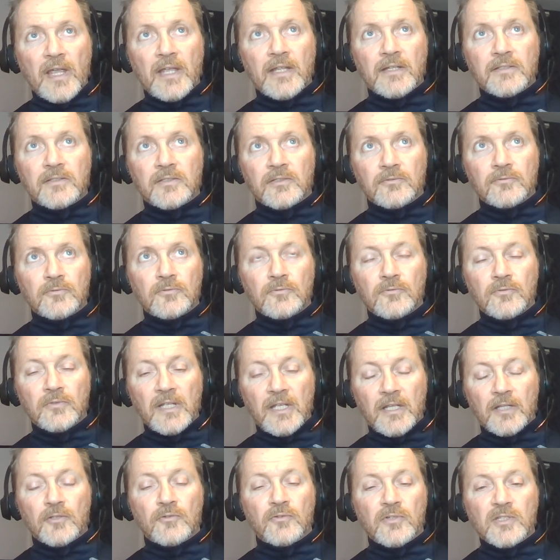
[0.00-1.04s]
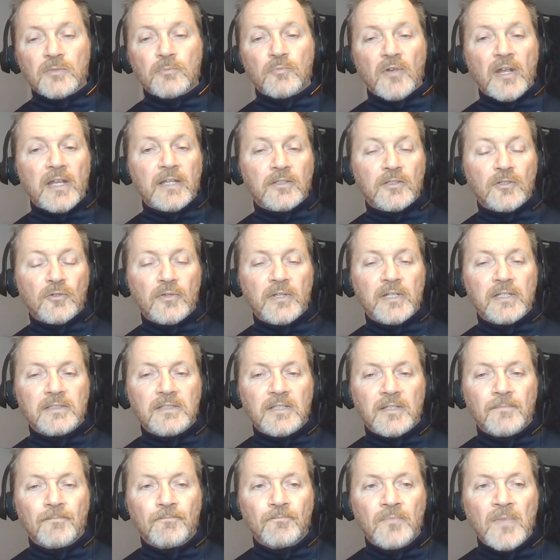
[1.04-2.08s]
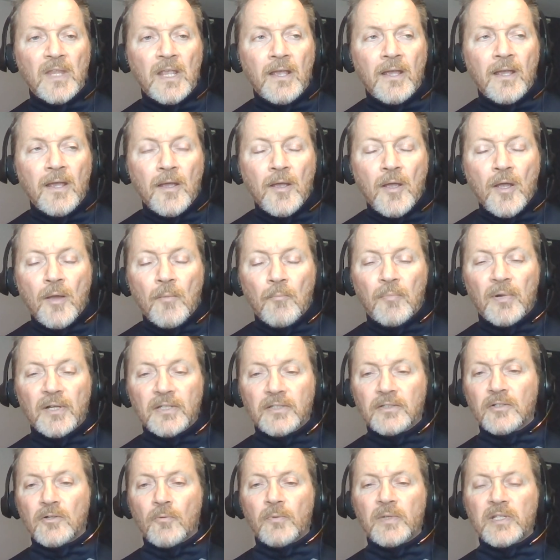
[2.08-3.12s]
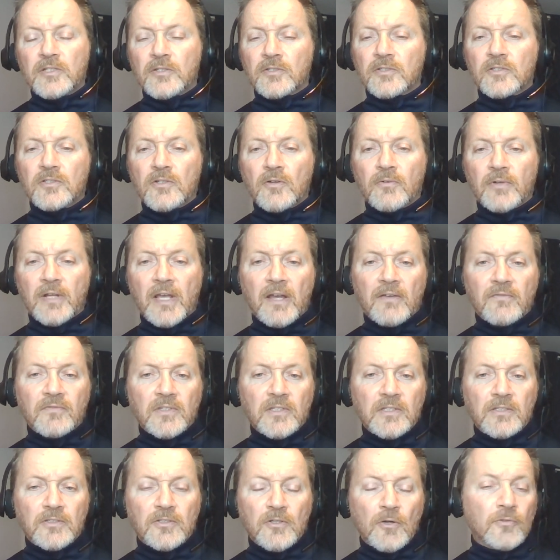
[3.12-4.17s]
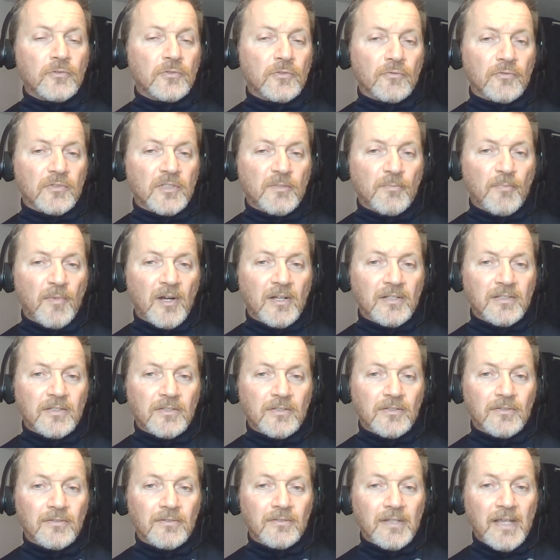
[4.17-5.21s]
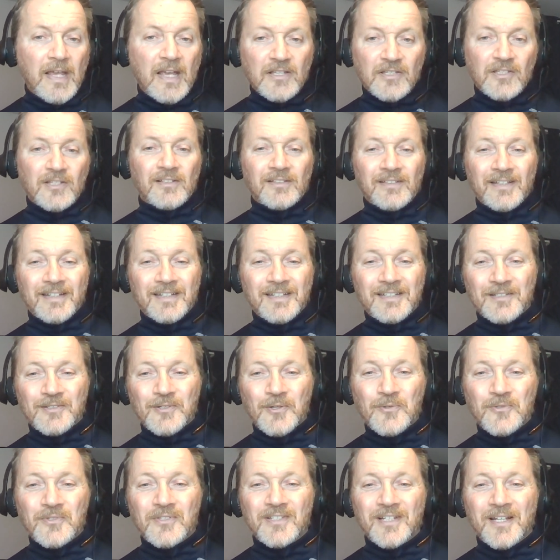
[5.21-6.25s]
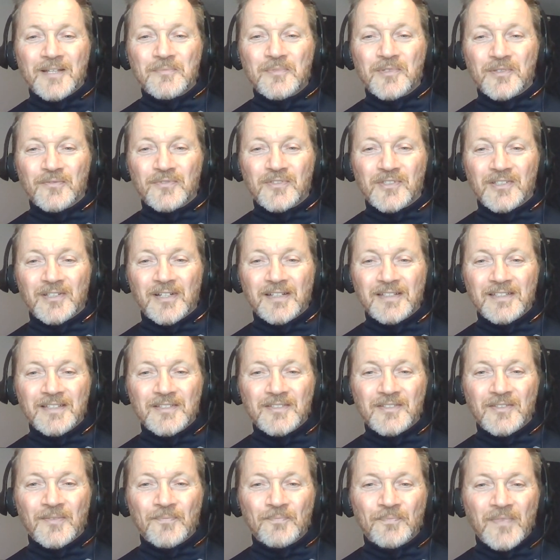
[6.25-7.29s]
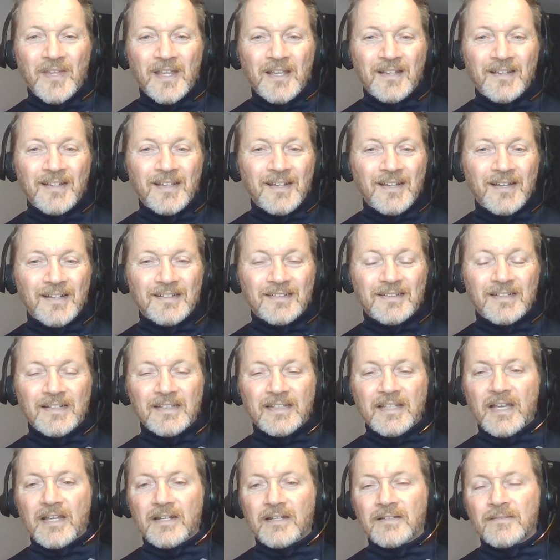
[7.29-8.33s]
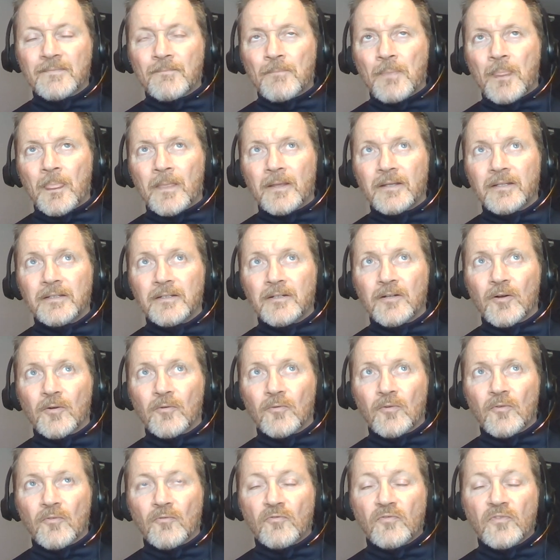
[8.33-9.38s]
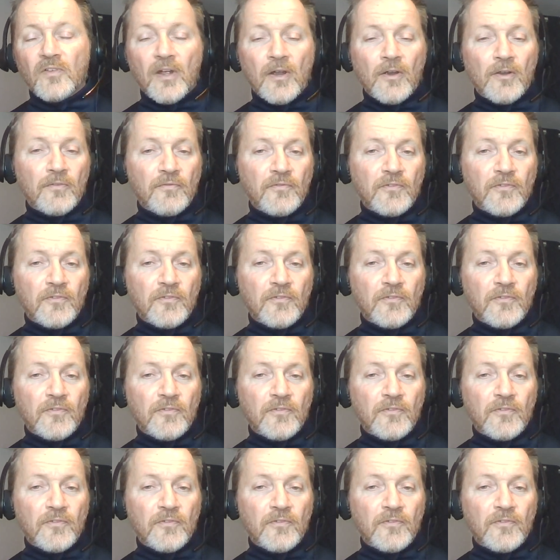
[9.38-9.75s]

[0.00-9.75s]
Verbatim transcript: to increase brain creatine. But, you know, we just don't have the dose response, escalating dose types of studies. Uh, again, you know, very few